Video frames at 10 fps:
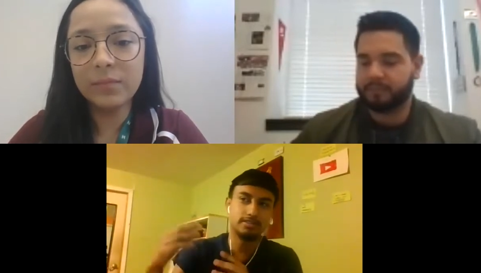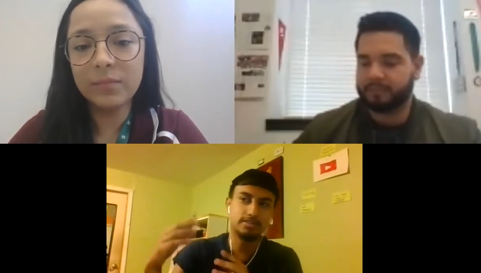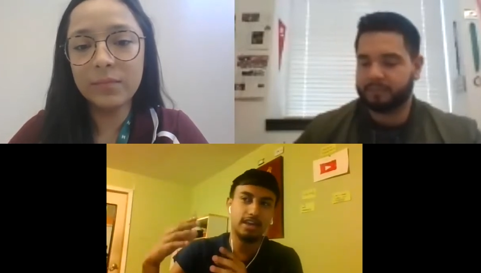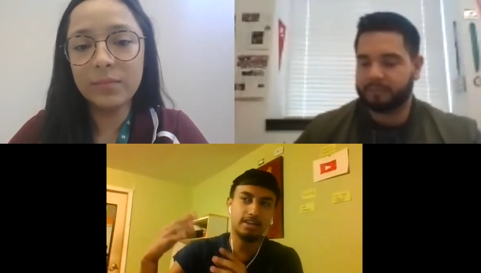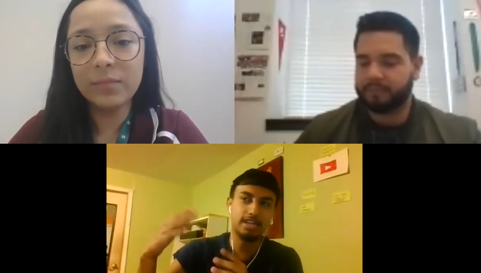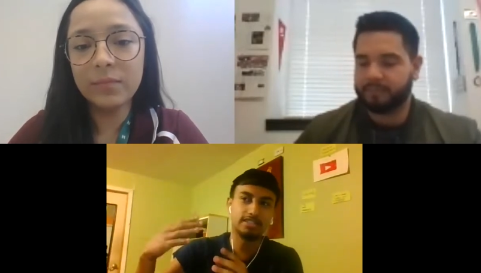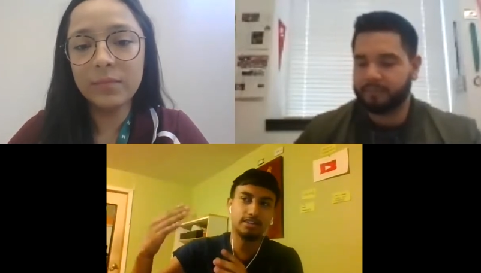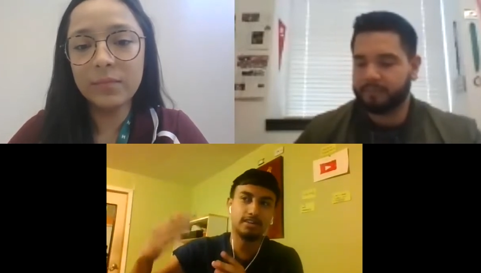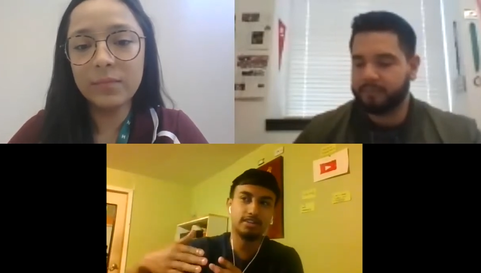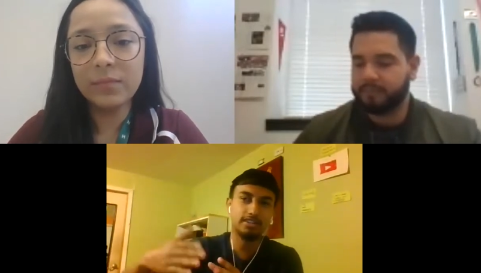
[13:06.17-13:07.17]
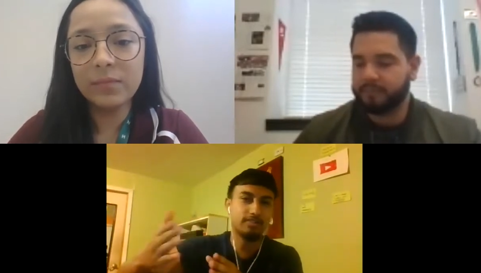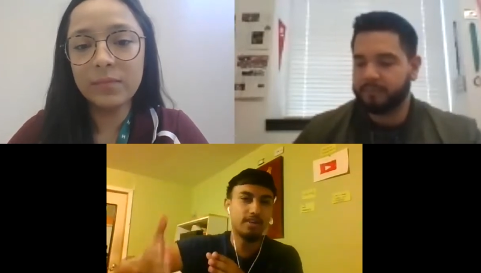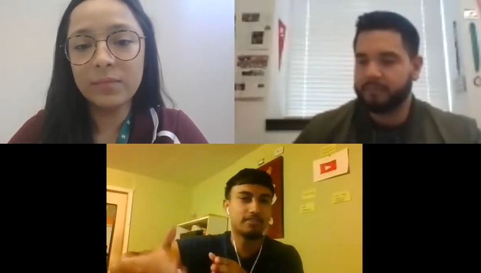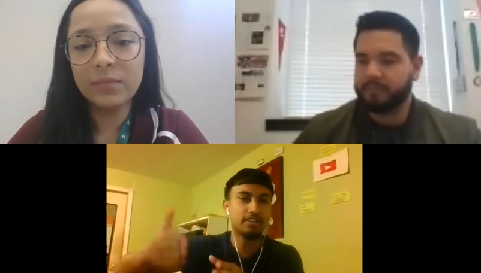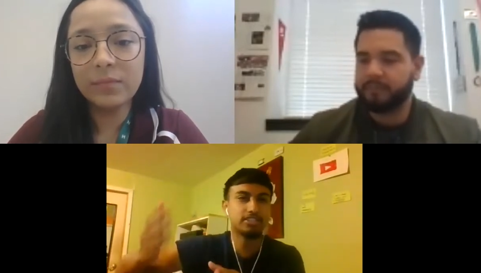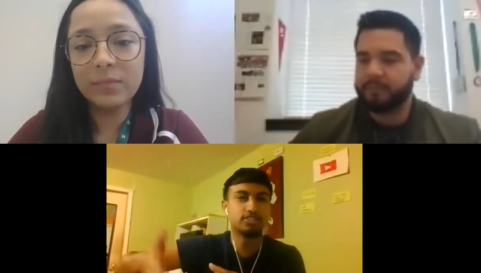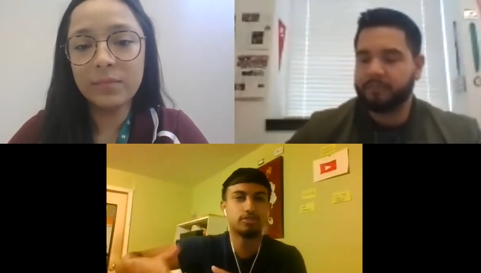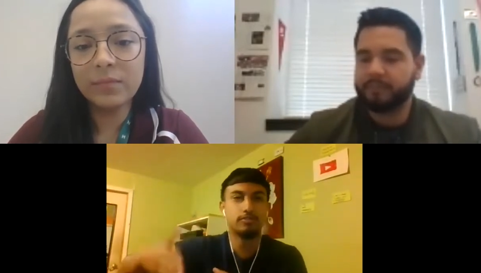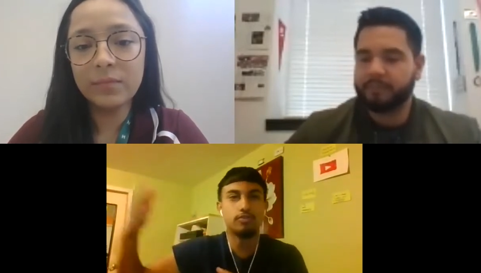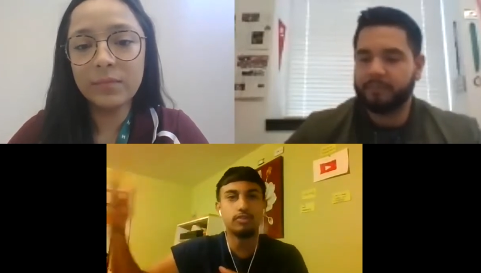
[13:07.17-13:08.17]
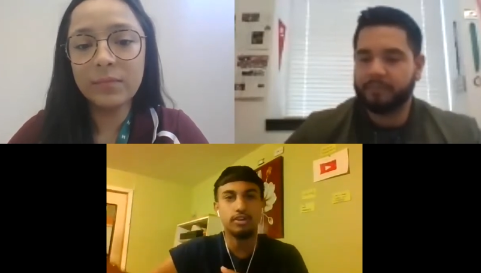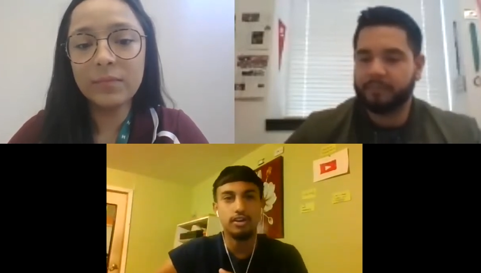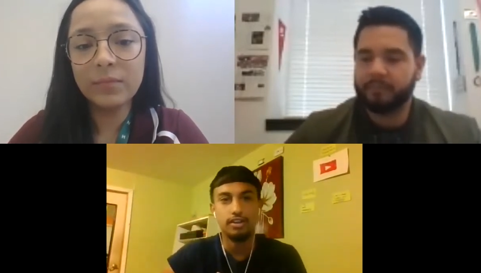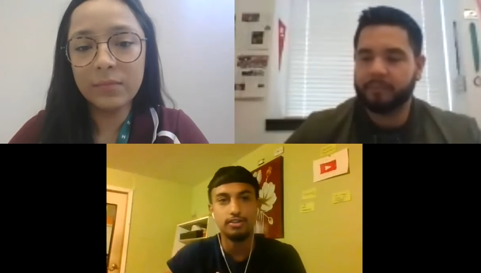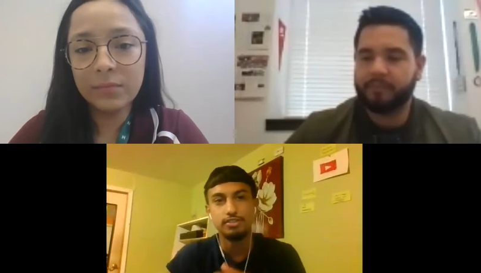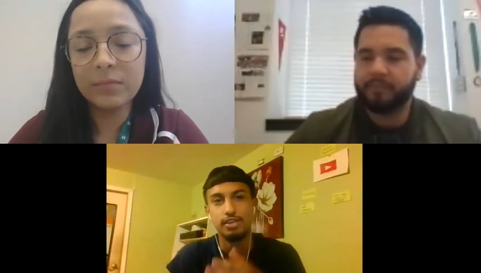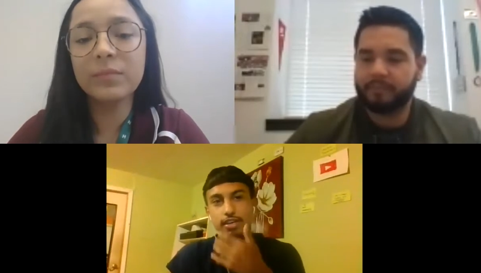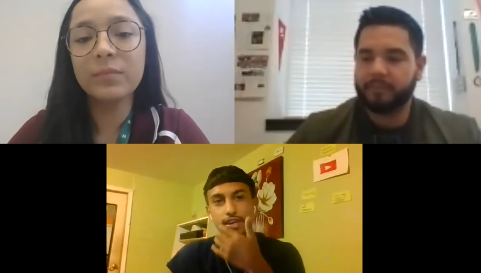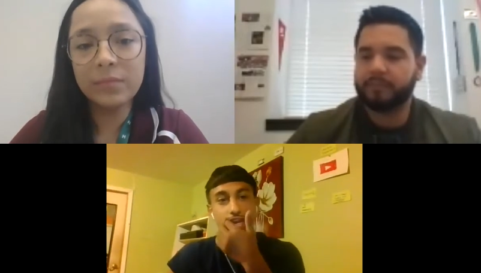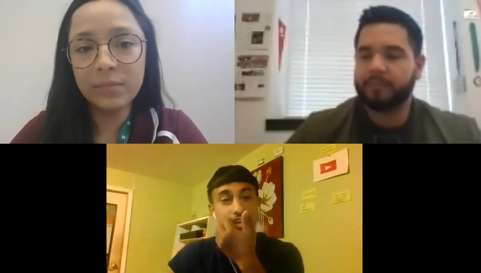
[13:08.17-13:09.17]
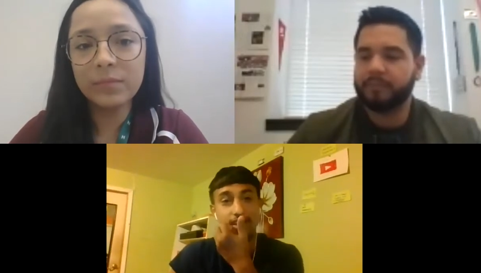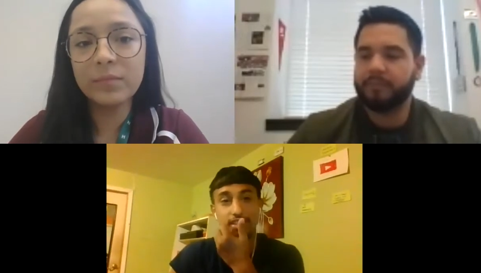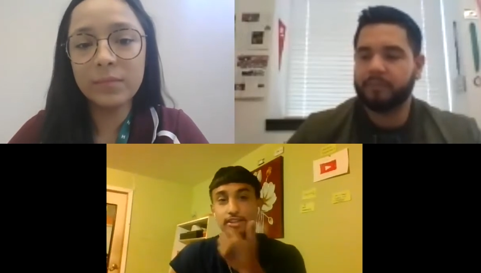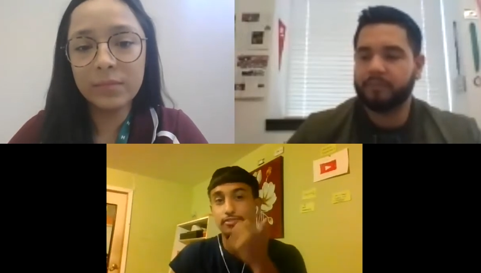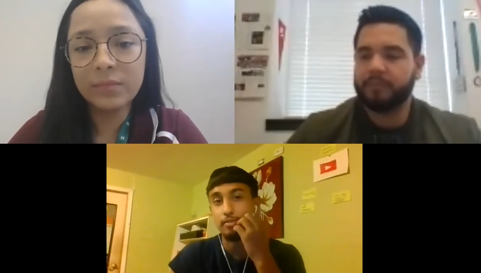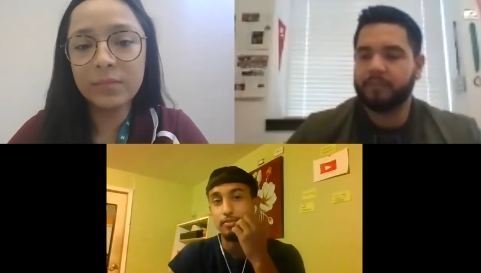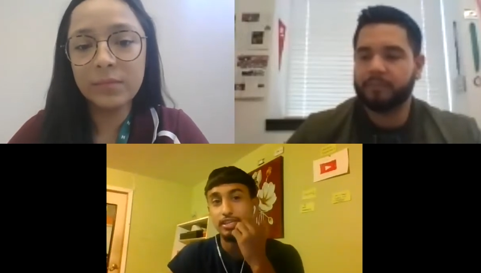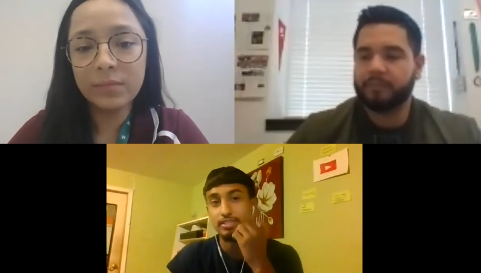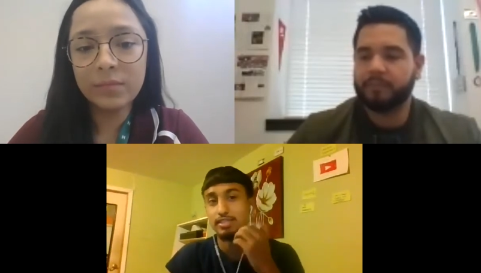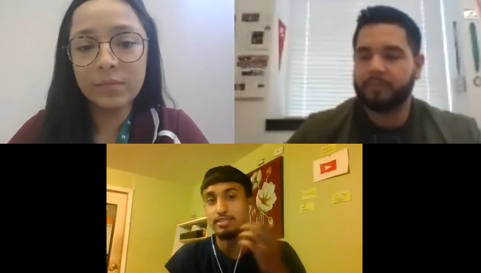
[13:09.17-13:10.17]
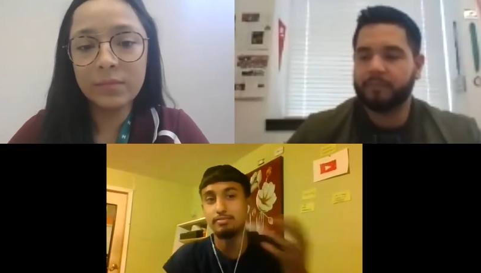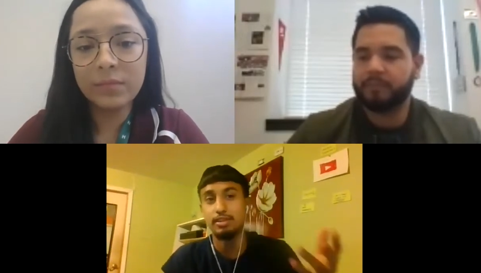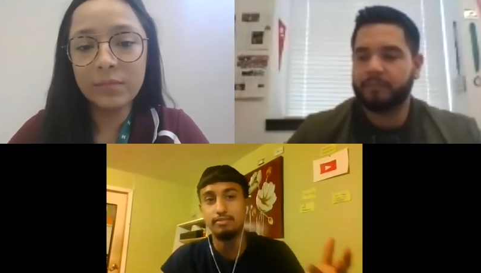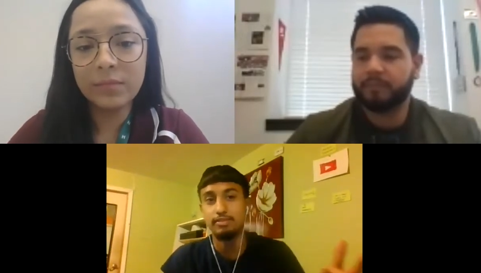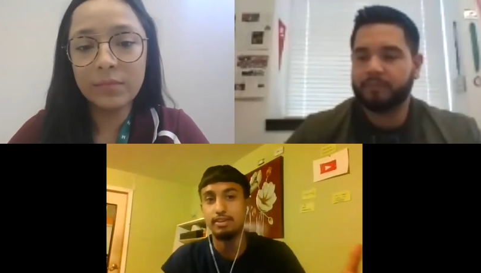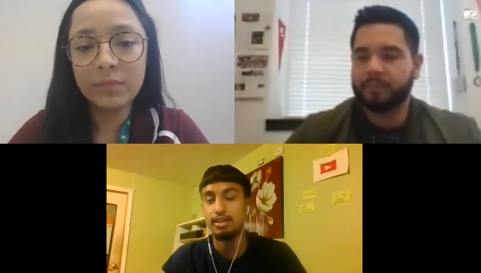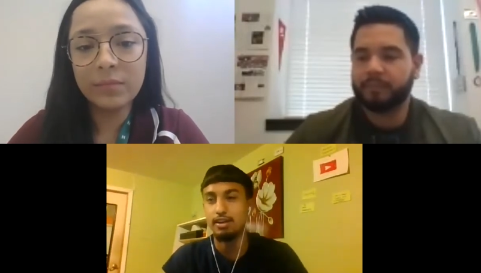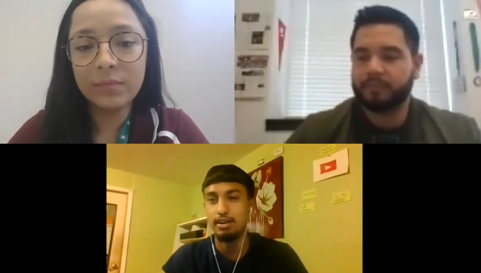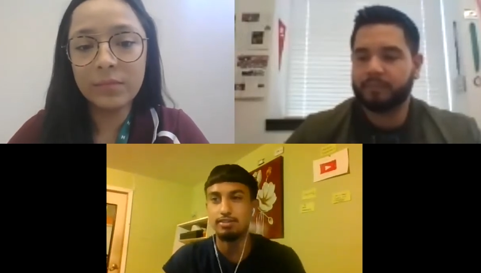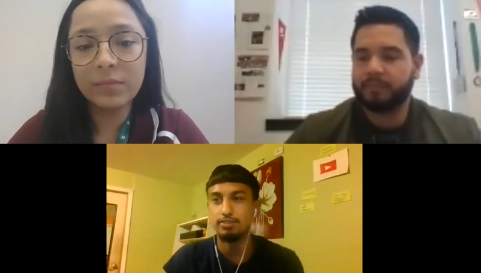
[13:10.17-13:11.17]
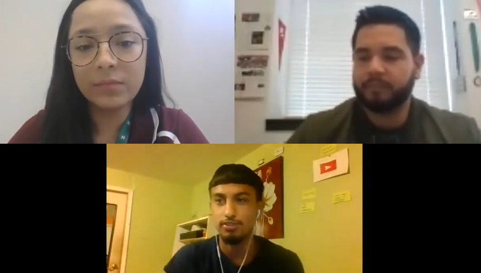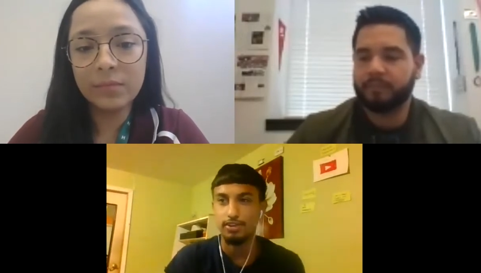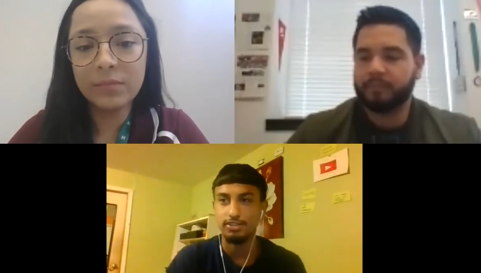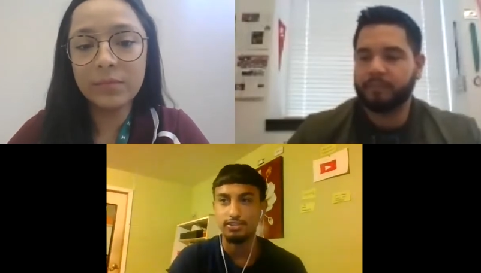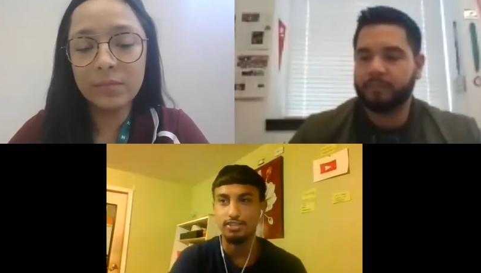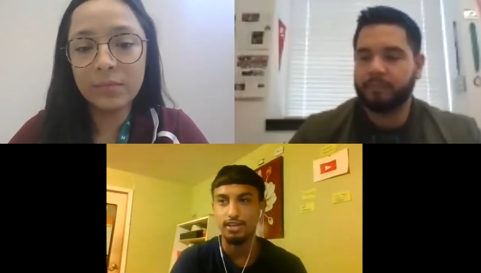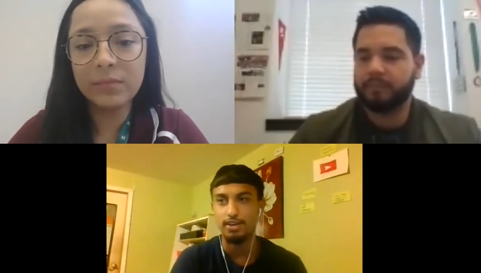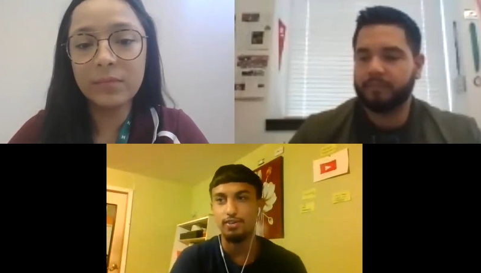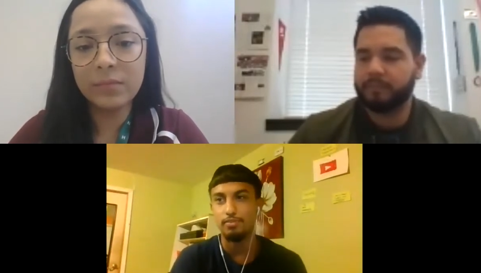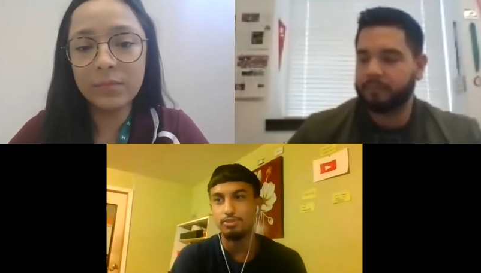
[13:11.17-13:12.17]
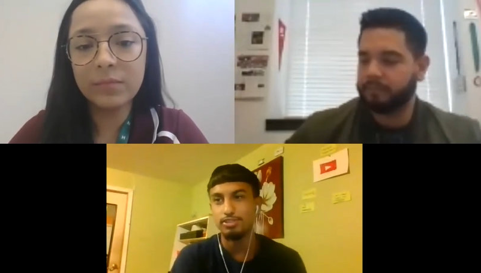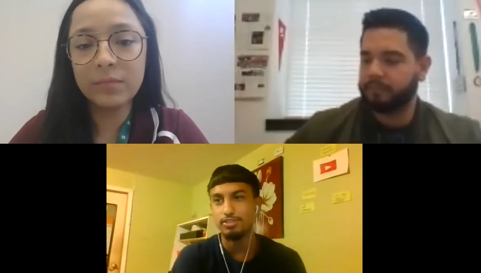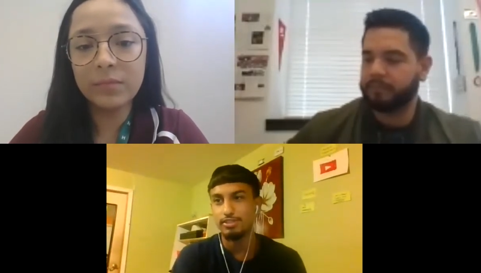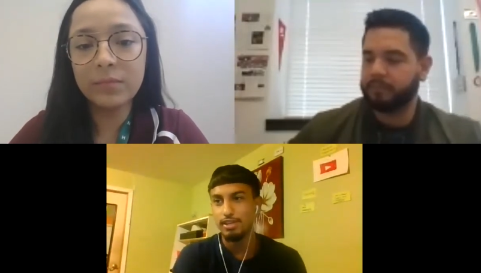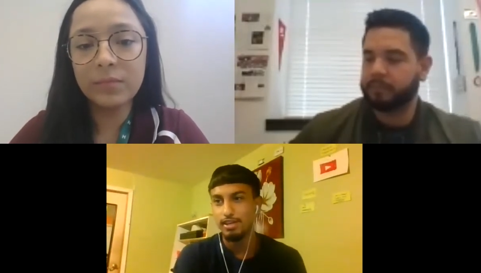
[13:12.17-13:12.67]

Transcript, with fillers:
Speaker 1: ha- hasn't gone they don't have a history of going to college and and their family doesn't believe in, in college so they're just like oh i'm gonna just